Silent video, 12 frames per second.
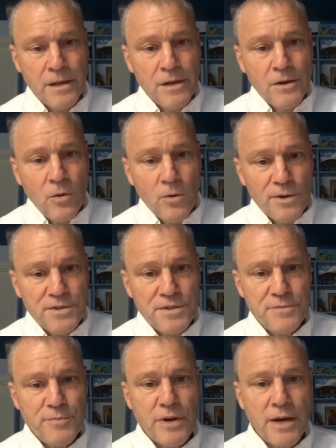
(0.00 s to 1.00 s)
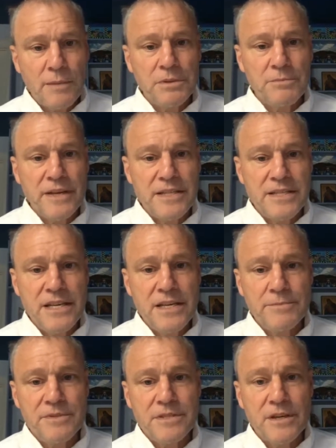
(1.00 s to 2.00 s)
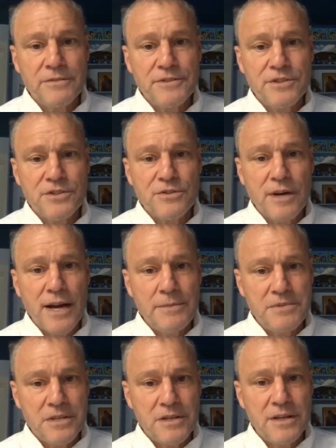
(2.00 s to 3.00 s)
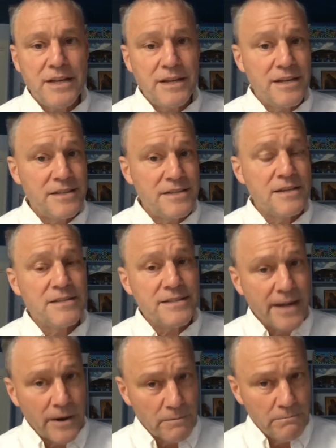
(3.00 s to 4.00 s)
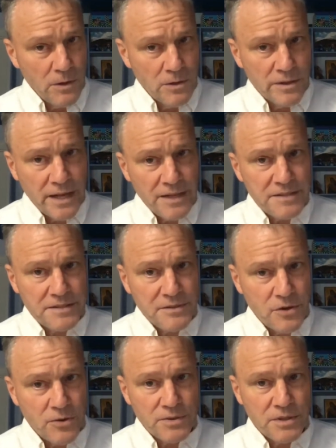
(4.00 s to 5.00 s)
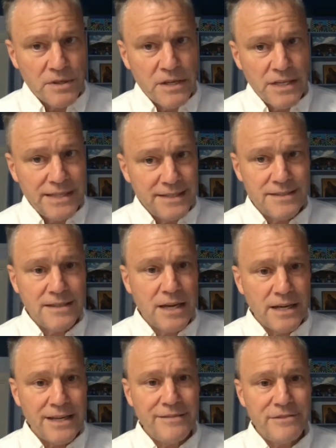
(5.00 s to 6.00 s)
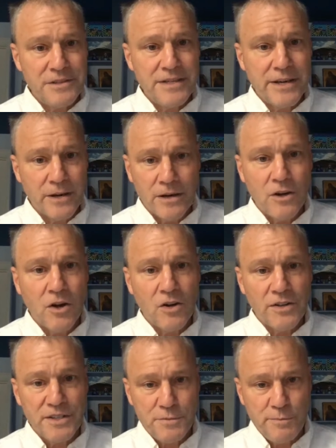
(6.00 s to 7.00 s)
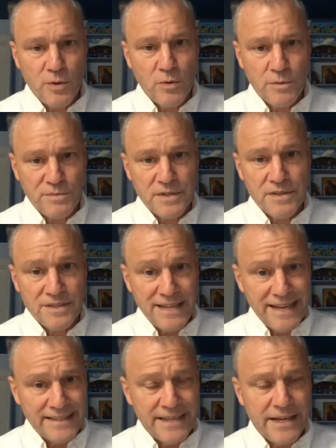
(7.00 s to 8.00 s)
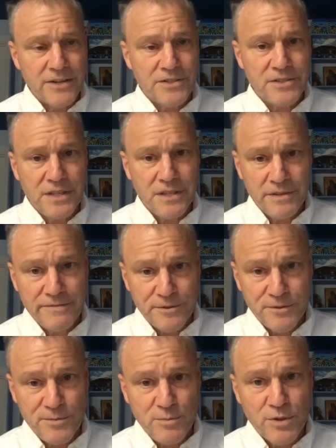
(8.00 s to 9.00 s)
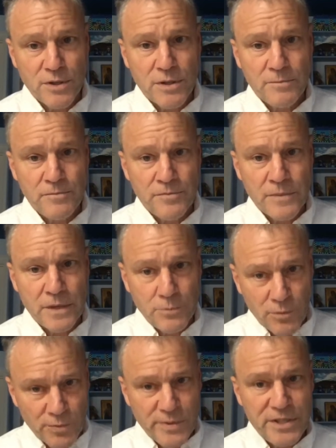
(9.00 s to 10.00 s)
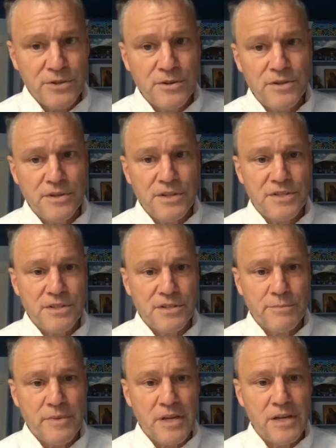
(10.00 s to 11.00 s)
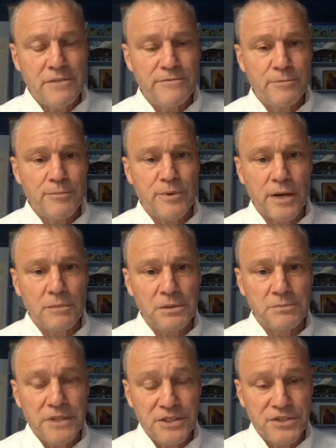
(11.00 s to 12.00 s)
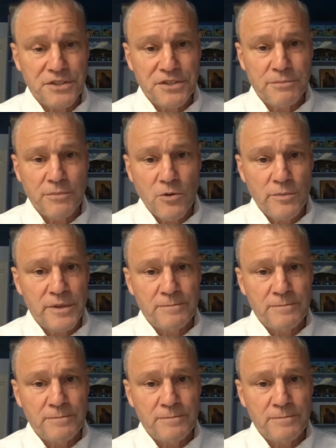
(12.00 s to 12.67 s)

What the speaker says: Horace's problem, as he himself describes it in his Sermones, note, he does not even dare call his poems satires in the first book, and we'll return to this as a meaningful problem in just a moment.